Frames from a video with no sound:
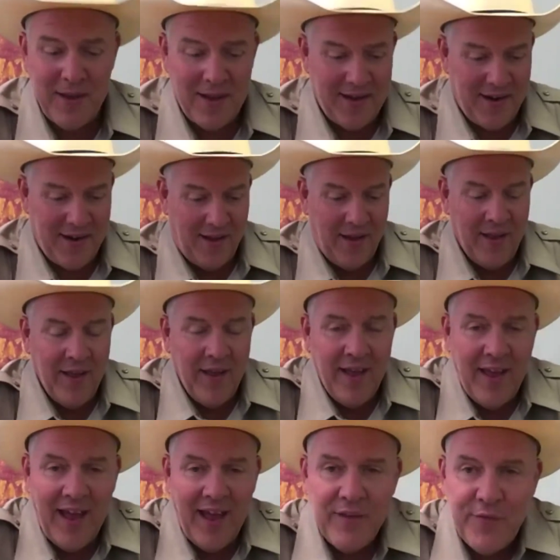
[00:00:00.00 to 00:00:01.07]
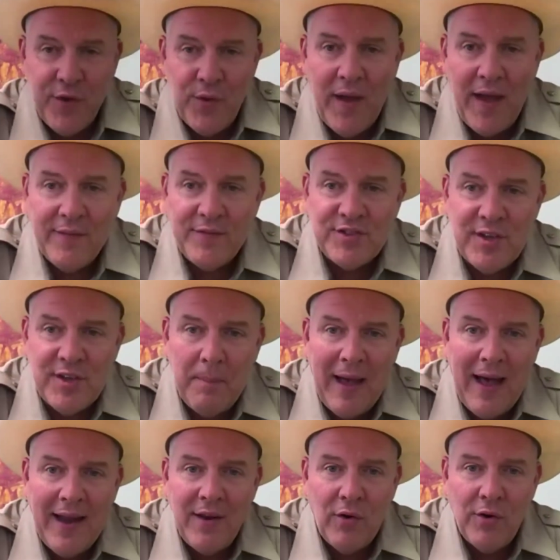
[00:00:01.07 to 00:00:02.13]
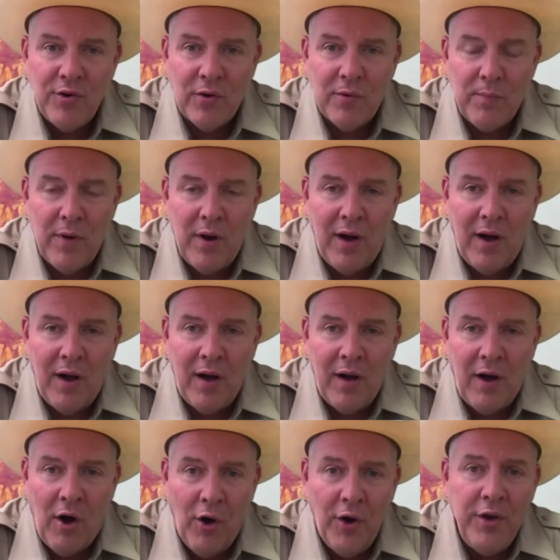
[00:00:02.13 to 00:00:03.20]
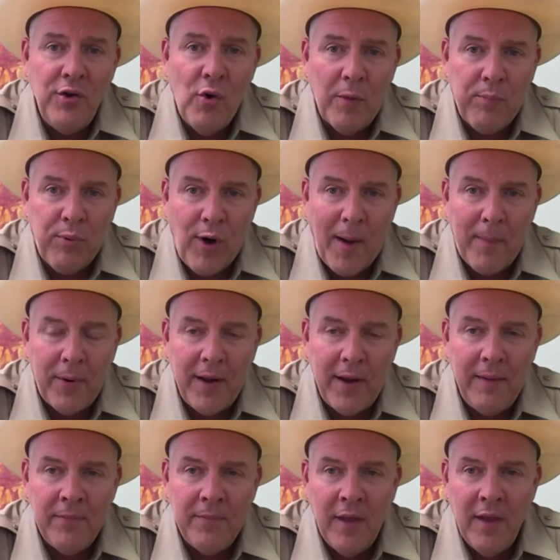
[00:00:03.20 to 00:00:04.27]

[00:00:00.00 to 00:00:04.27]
And uh, hey, if you have somebody on your uh, on your property,